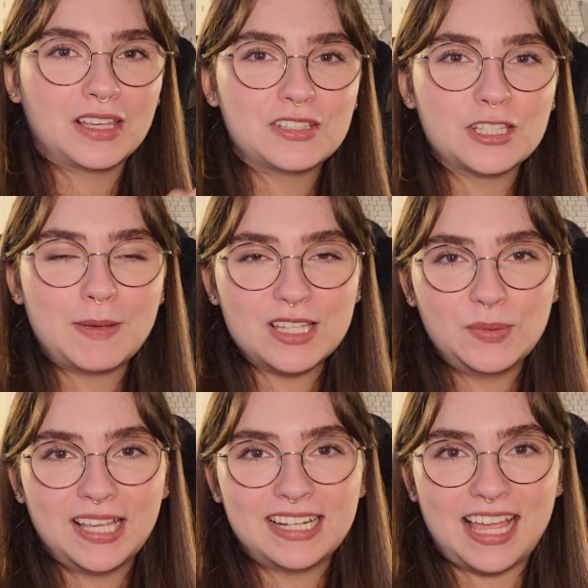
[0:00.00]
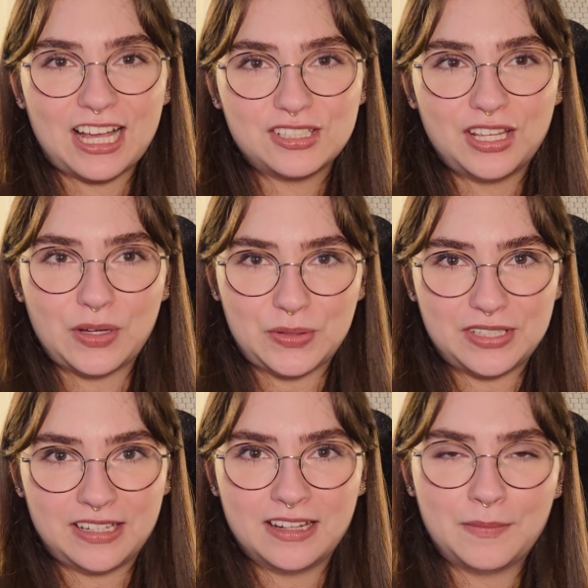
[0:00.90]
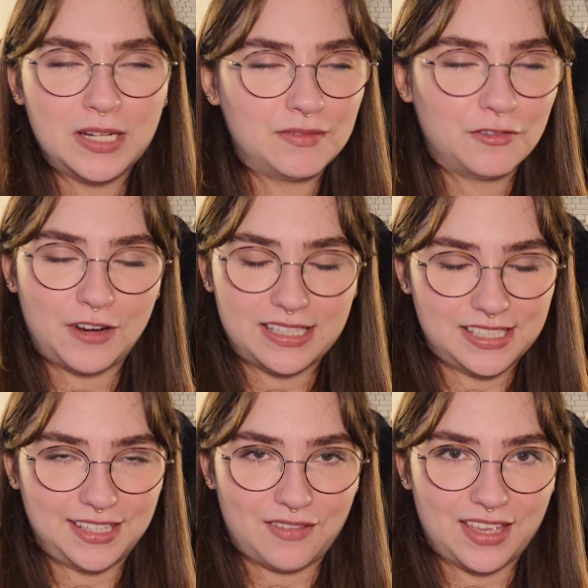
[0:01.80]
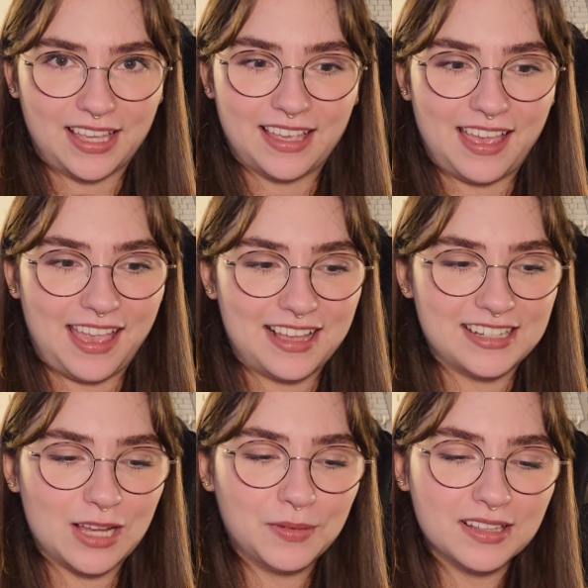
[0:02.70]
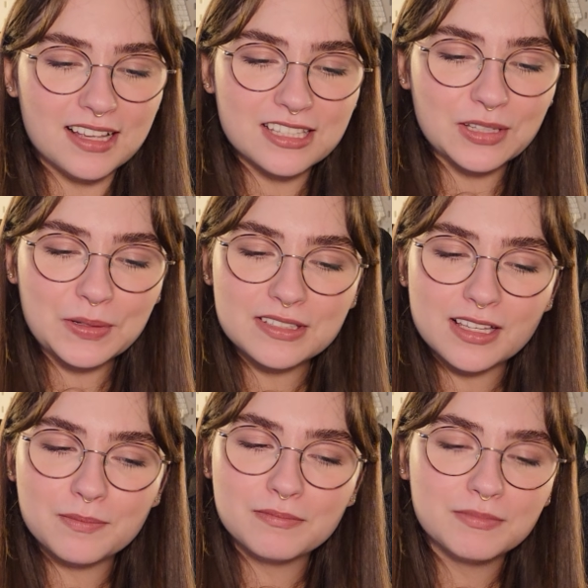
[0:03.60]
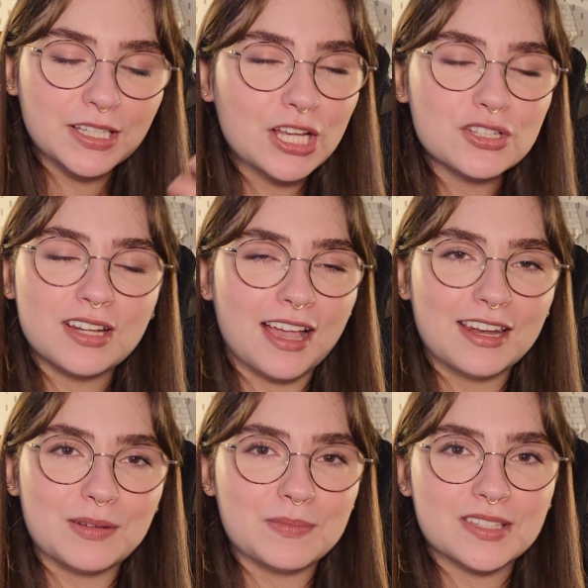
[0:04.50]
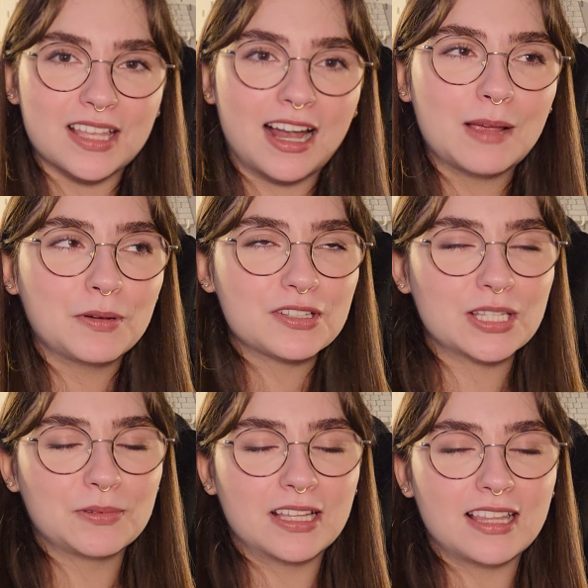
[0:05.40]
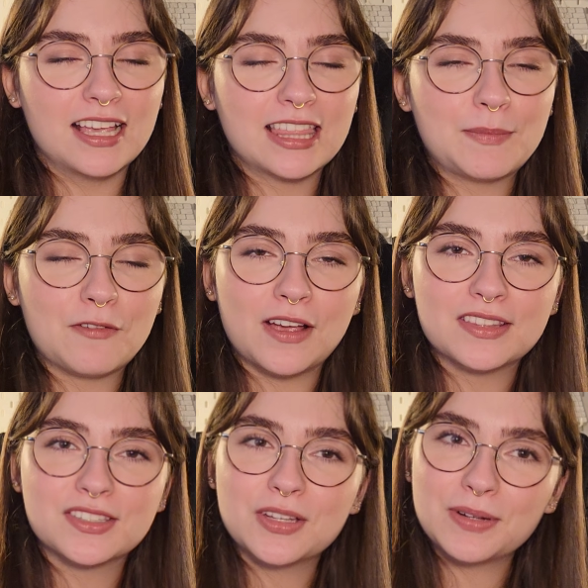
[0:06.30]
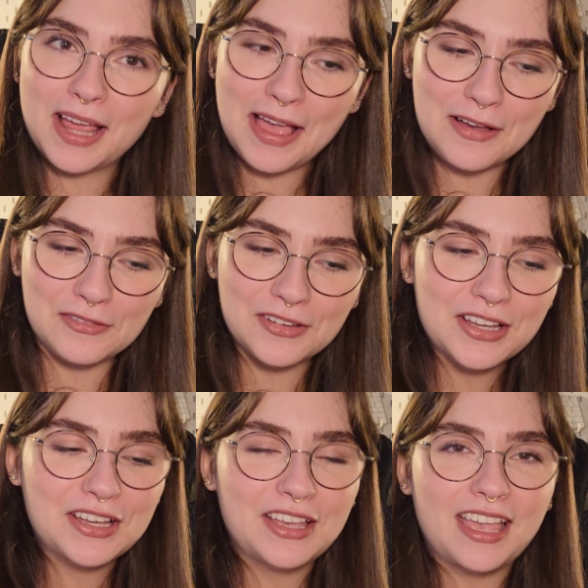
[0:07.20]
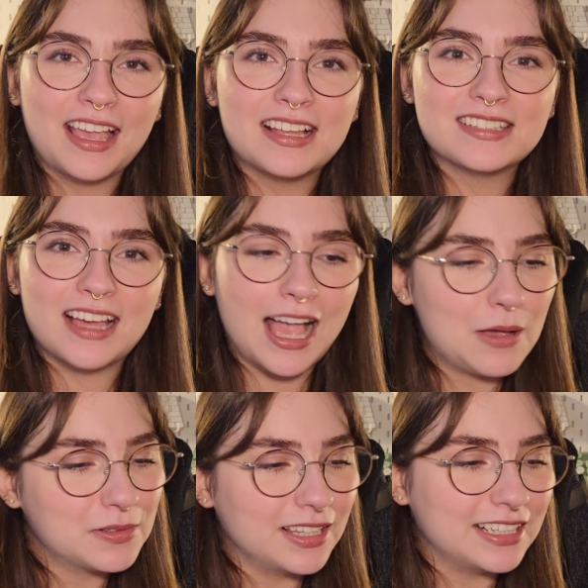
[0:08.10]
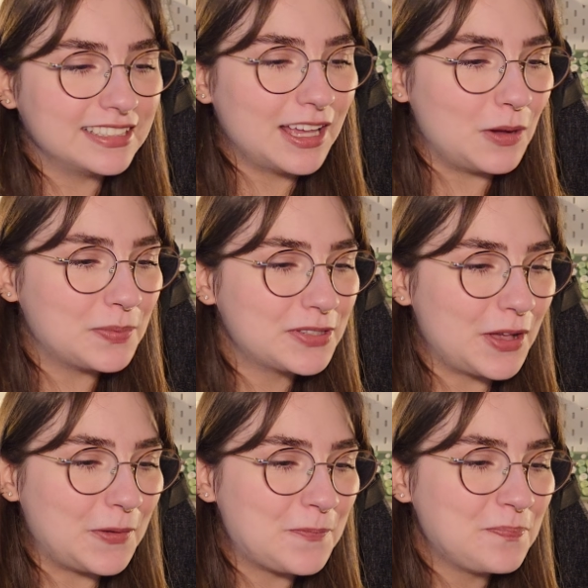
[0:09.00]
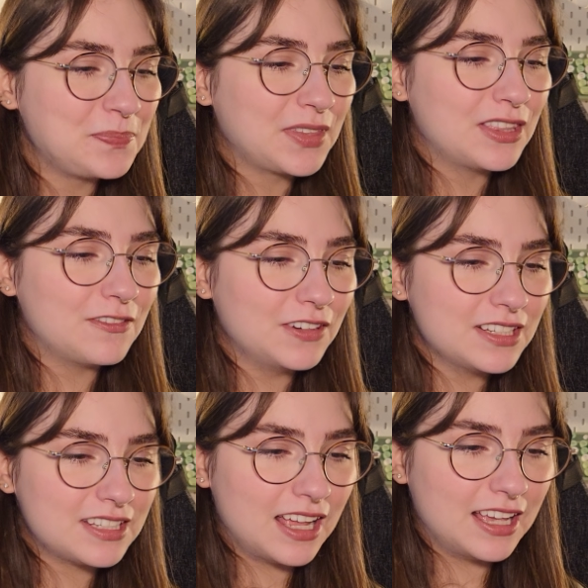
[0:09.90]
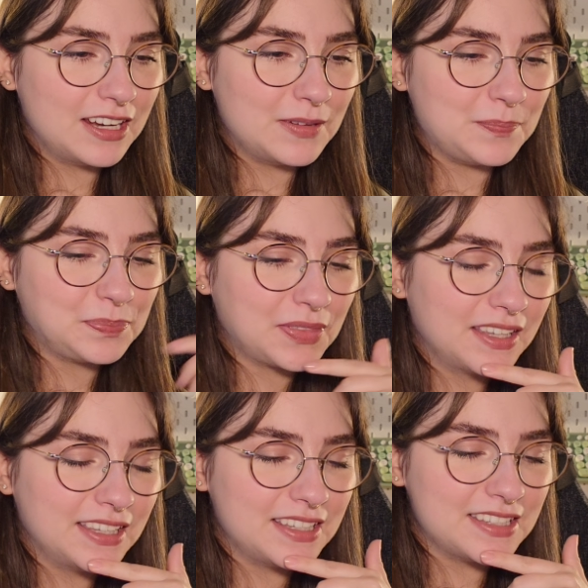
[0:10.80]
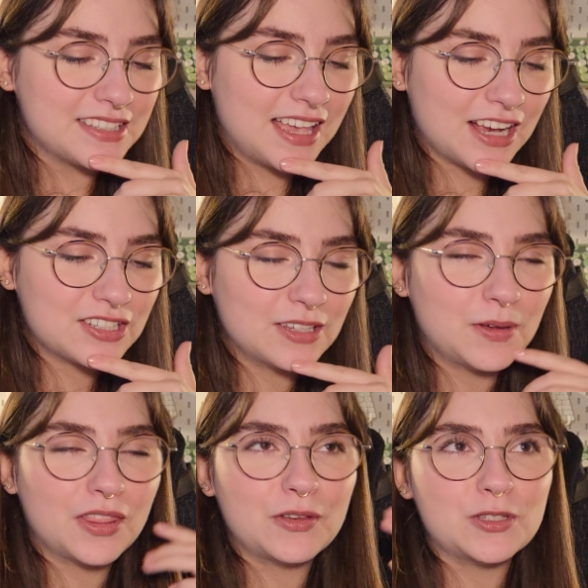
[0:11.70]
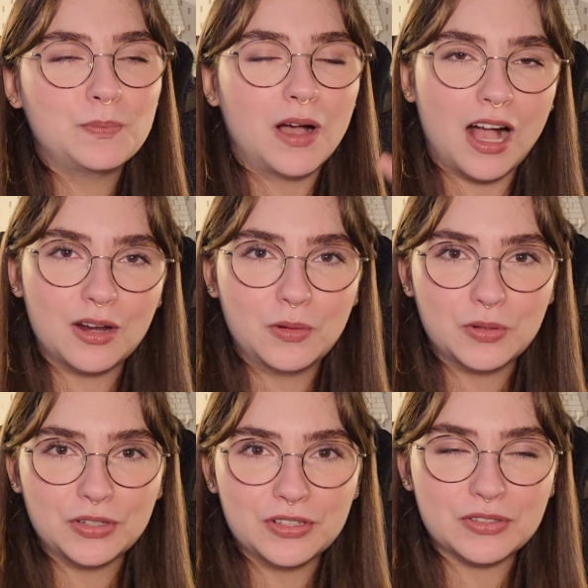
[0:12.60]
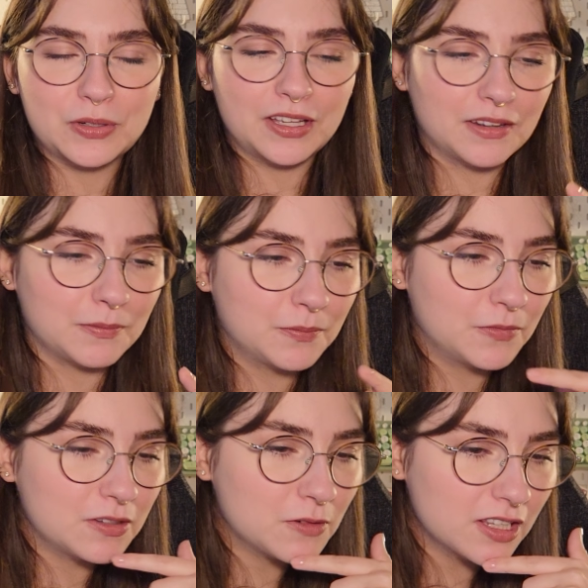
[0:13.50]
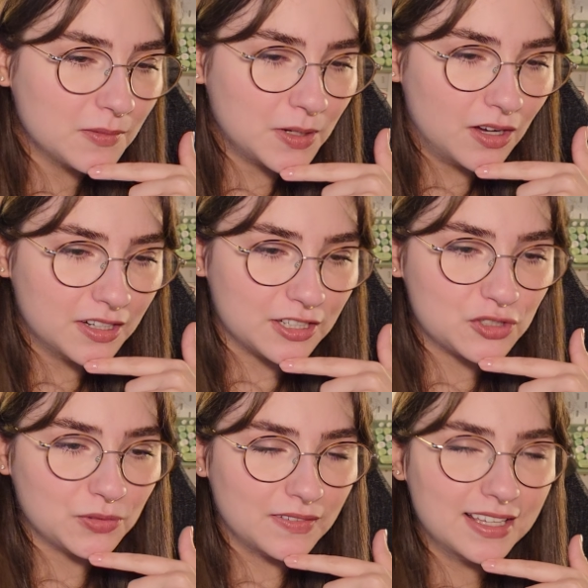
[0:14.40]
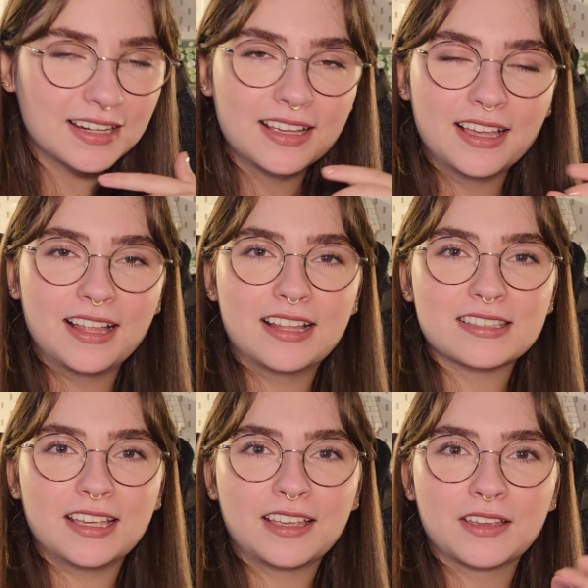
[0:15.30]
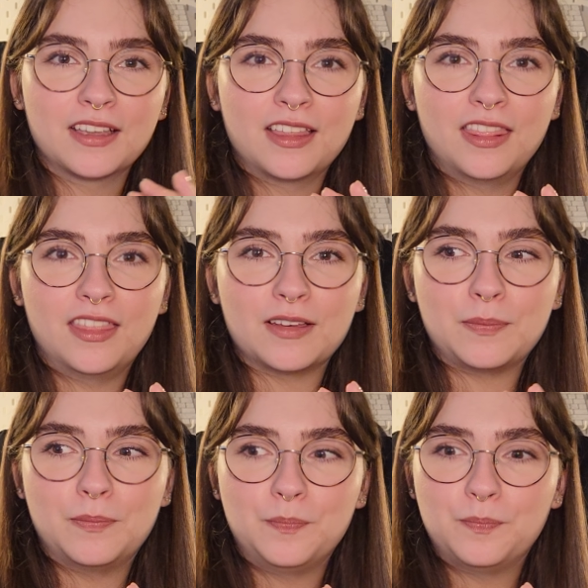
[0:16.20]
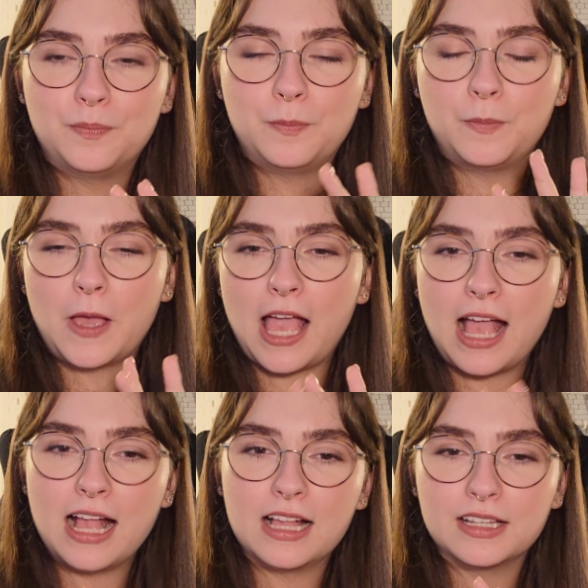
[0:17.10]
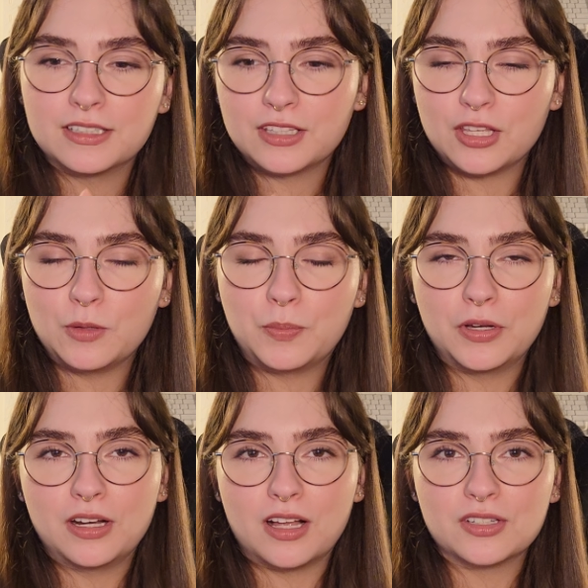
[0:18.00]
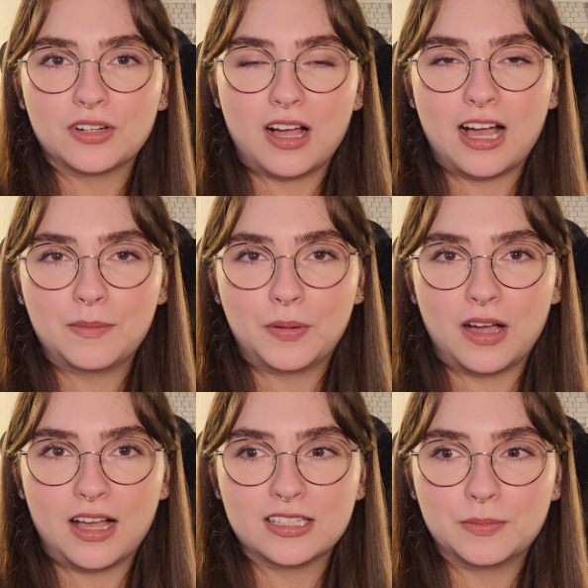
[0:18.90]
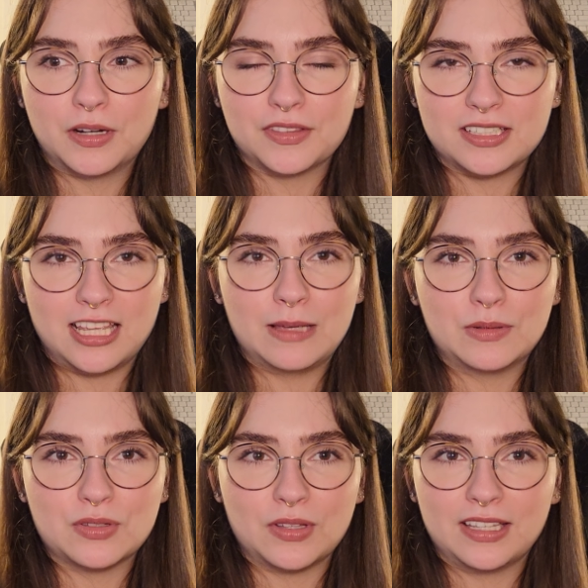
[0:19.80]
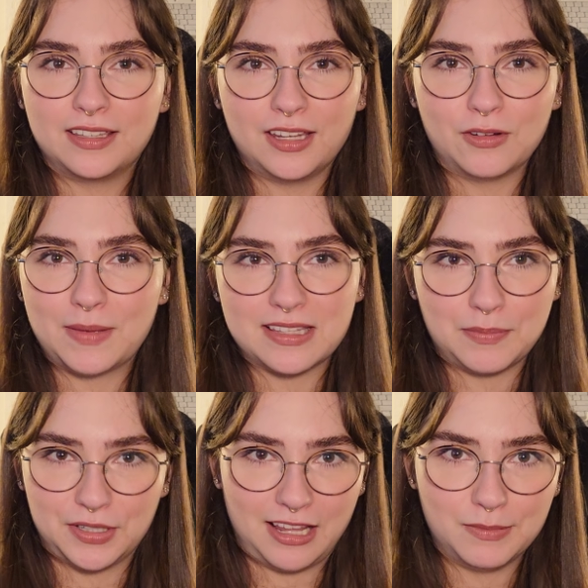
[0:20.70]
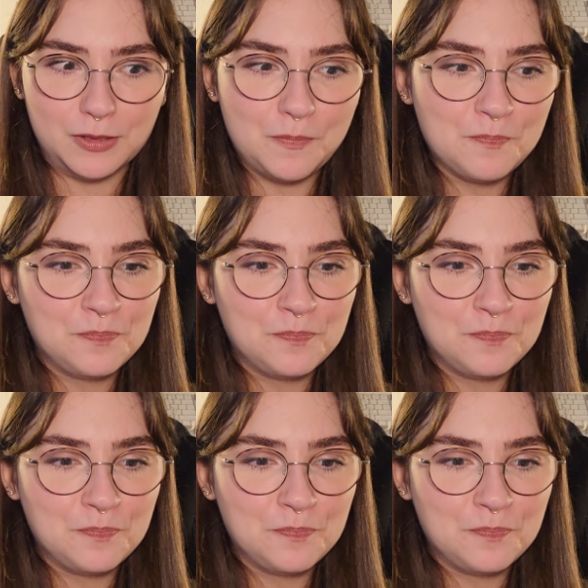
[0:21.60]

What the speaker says: So this past weekend, I actually hosted a bit of a Friendsgiving, and I realized that there were some kitchen items that I personally really like that my friends don't have, and I would like to help. So the first item is actually one of those pot holders, or one of them called it a trivet. It's like the pad that you put under a hot pot to put on the table so like you don't mess up your table.